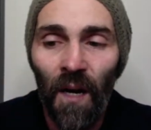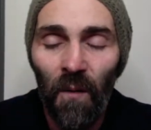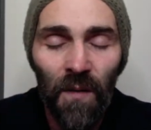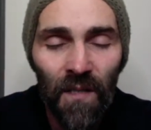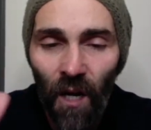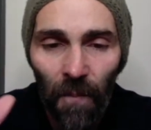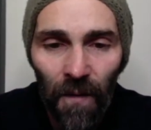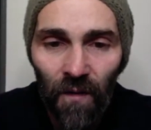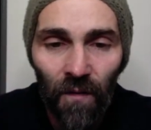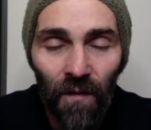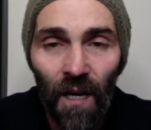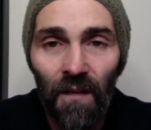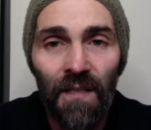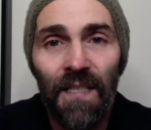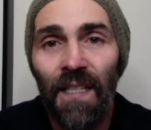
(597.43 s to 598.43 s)
It was comical.
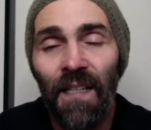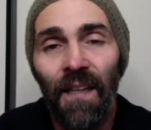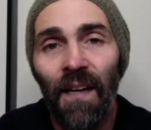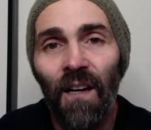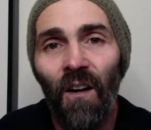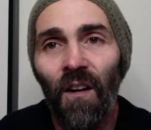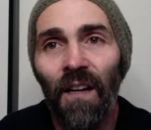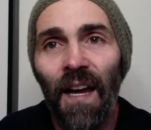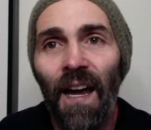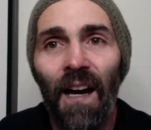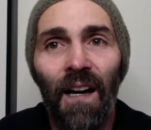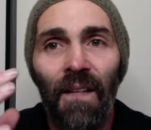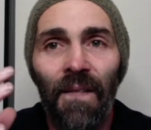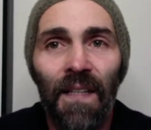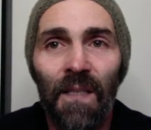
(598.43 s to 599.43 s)
I was sitting there going, how
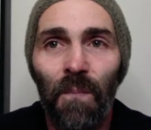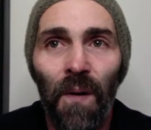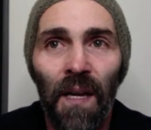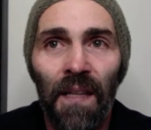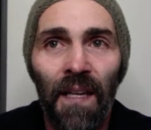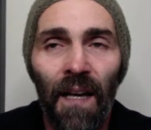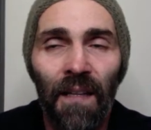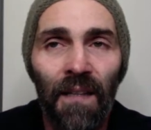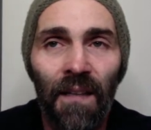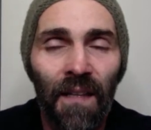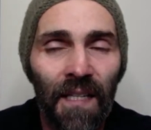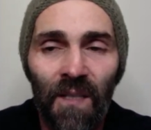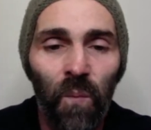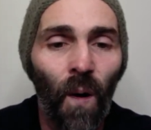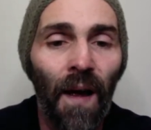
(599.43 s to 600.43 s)
can this be done
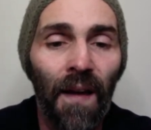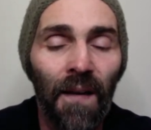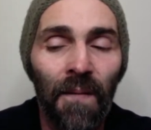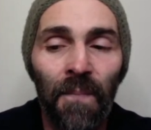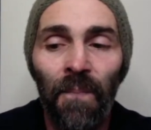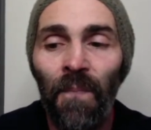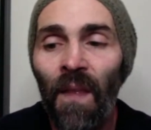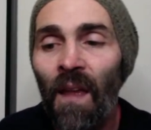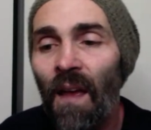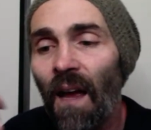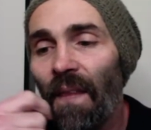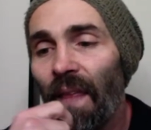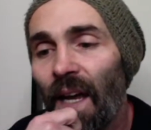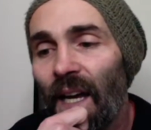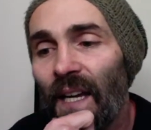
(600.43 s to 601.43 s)
this way?
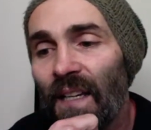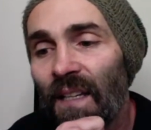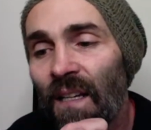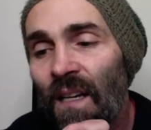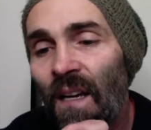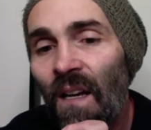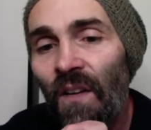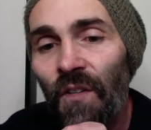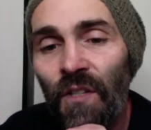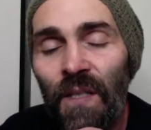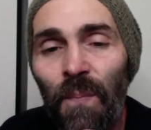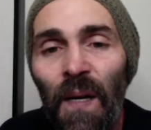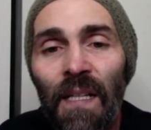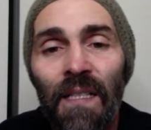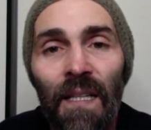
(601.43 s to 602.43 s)
And then you
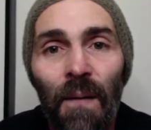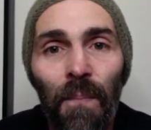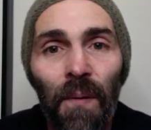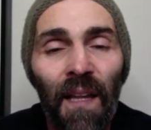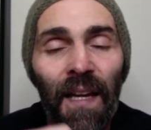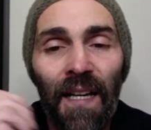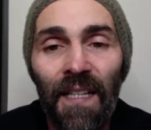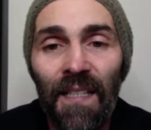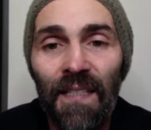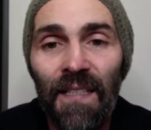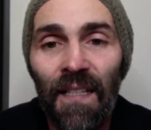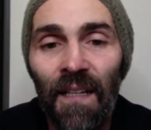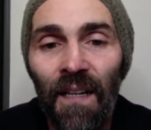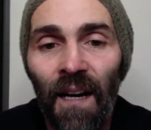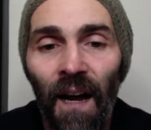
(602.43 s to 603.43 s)
speak to the
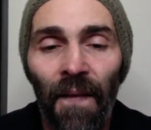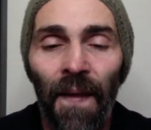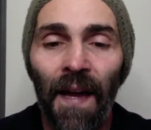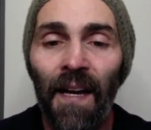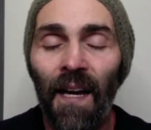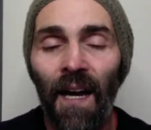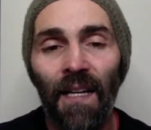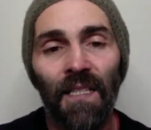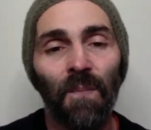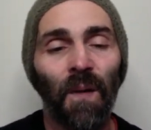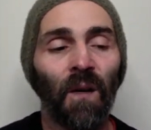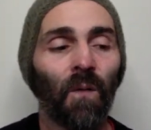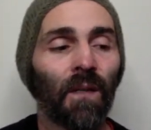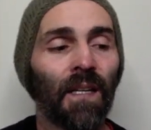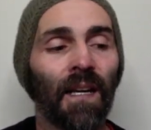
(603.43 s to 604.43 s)
police and they can't
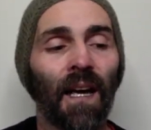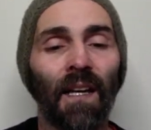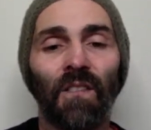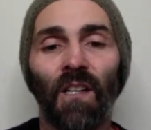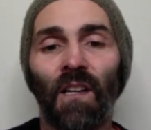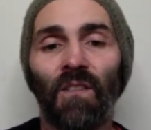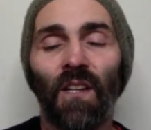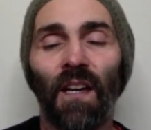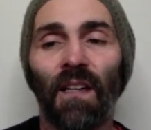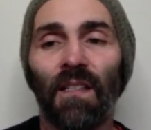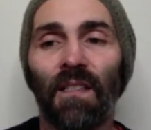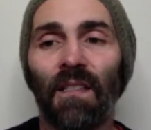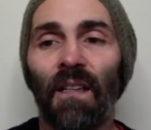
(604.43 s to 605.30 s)
speak with DHHS.